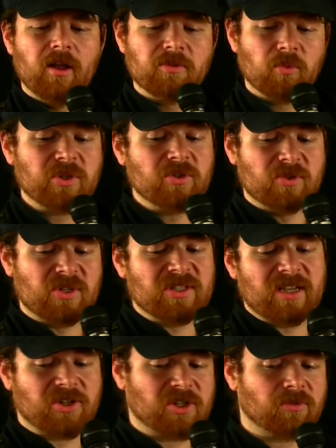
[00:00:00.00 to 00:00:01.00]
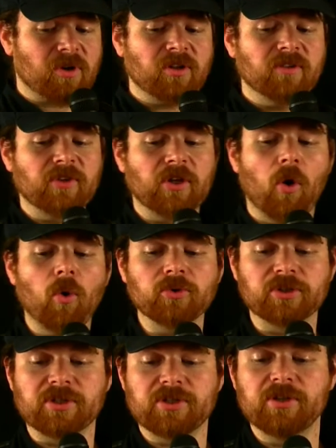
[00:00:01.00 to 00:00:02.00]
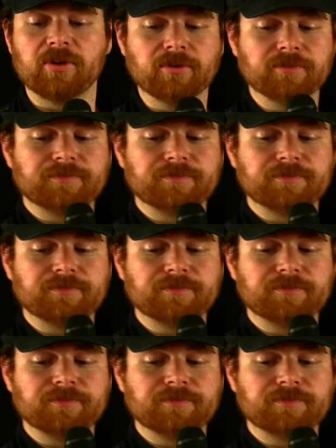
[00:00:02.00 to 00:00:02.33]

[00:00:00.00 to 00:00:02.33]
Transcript: Wisniewski's actually relatively older too.